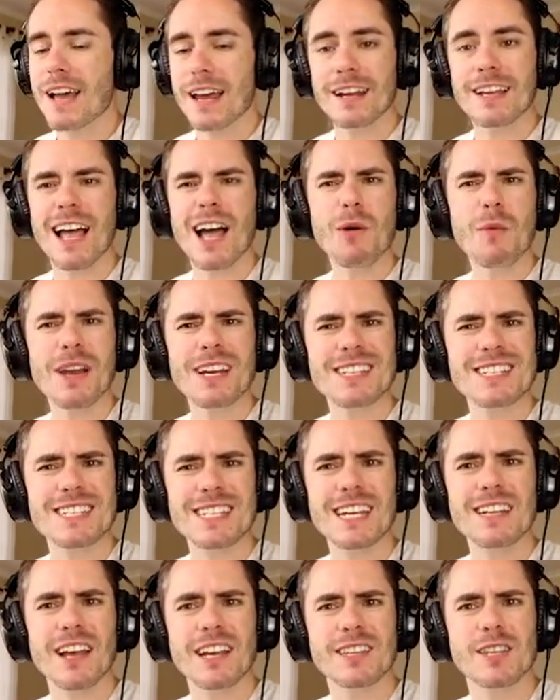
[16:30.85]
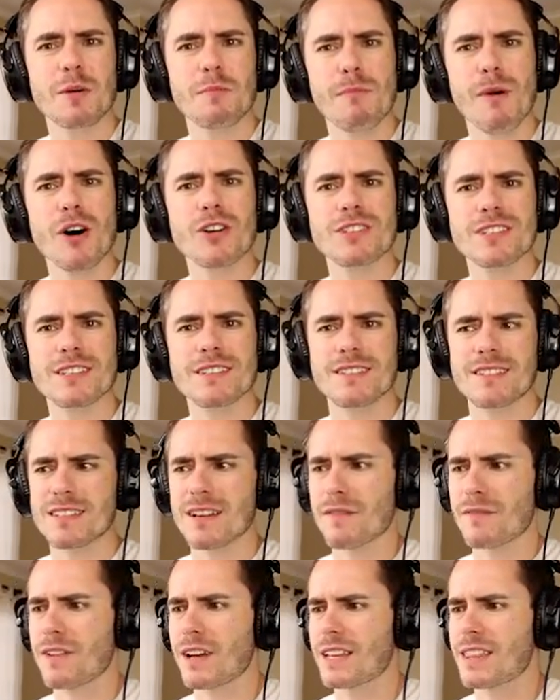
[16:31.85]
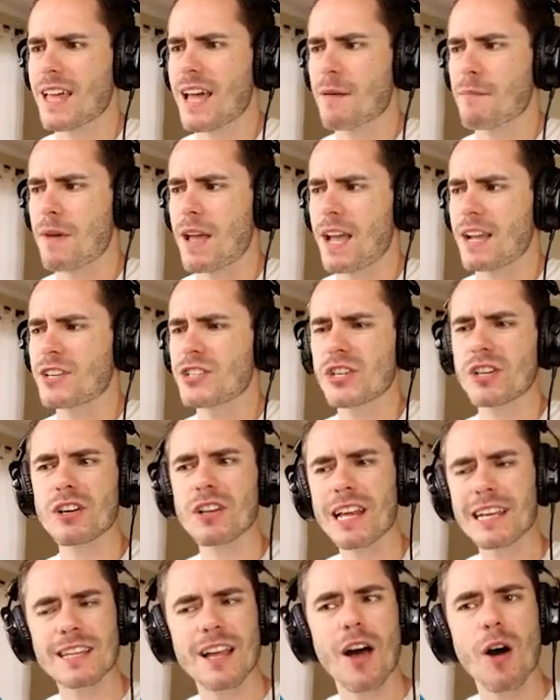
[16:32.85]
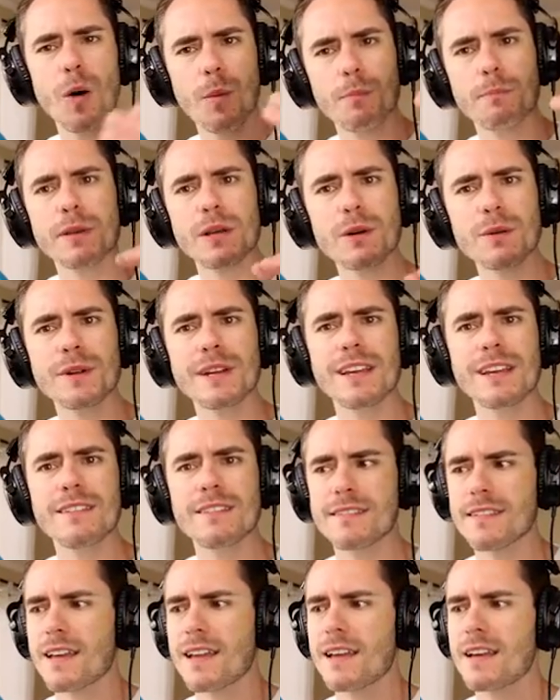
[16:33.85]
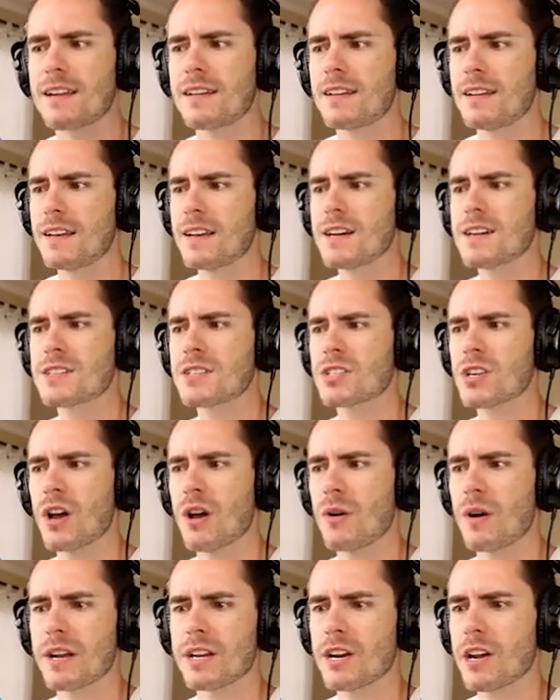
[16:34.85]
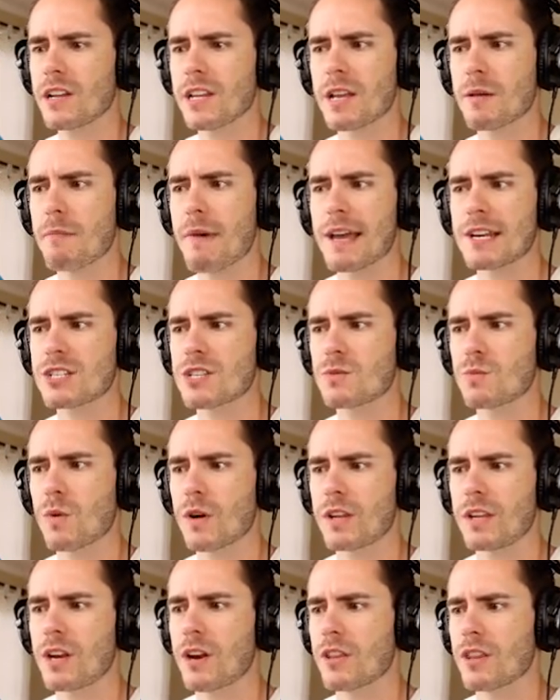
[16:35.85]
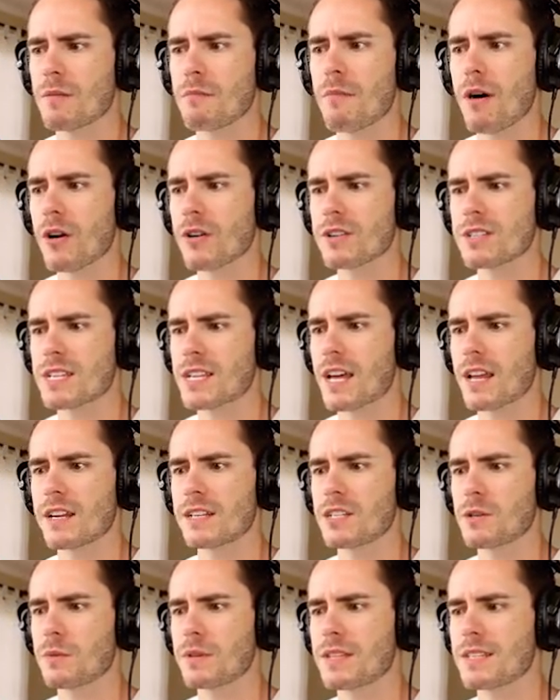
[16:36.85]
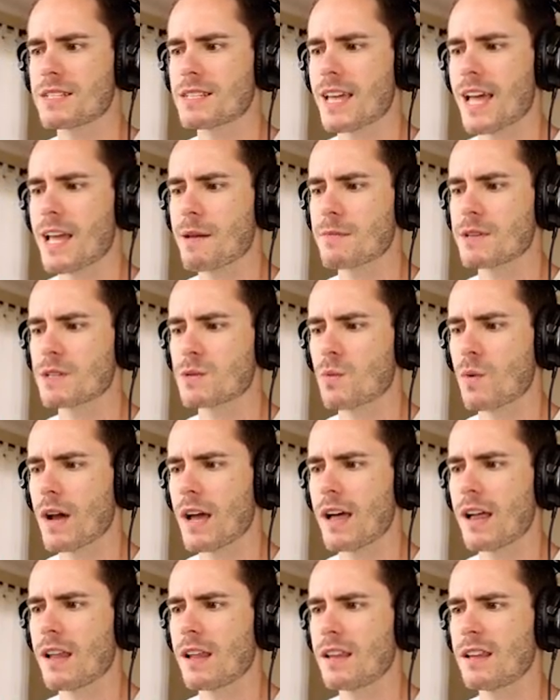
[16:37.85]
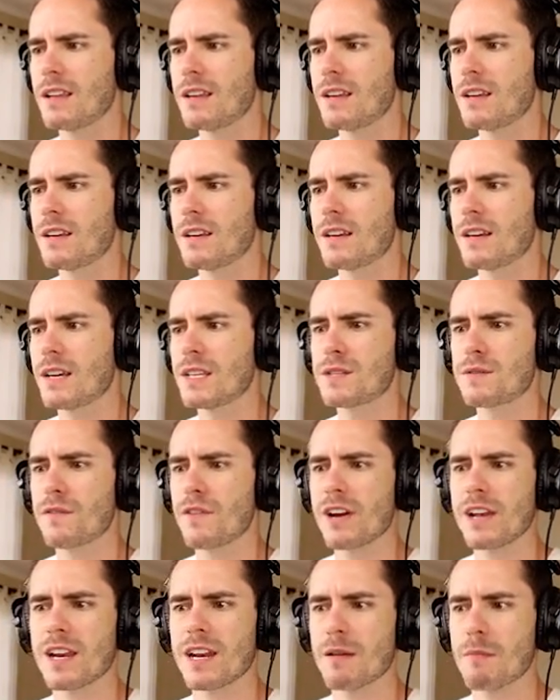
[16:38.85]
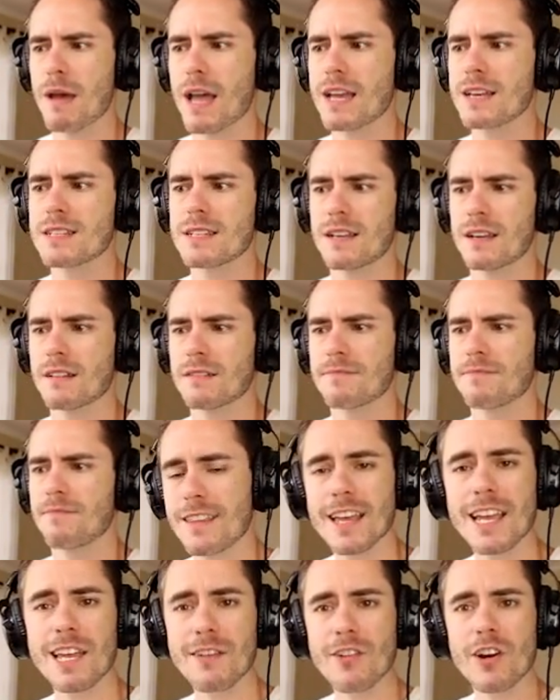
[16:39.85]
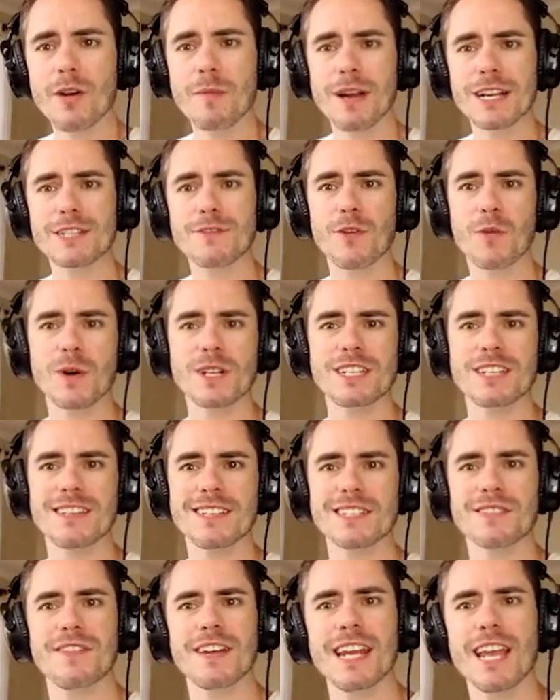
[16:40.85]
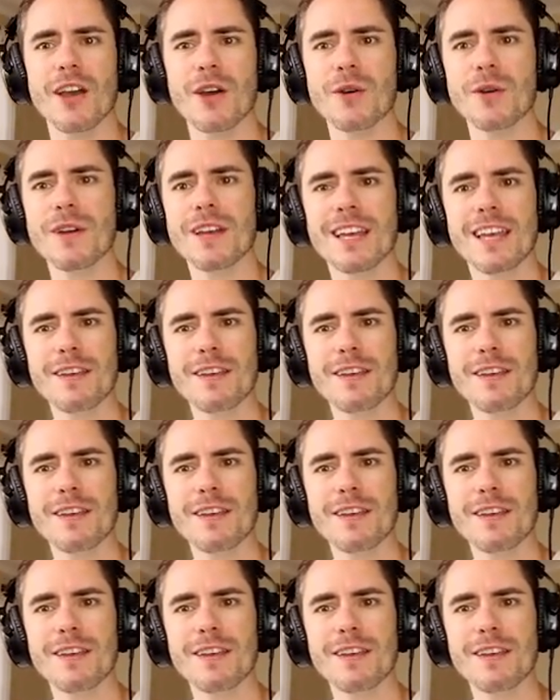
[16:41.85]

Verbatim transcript: And I can't wait to see like the mods and stuff like that, man, because you got like the whole building thing. So I can only imagine what, you know, the modders are going to do with this game as well. It's freaking amazing. Thank you very much for watching this video.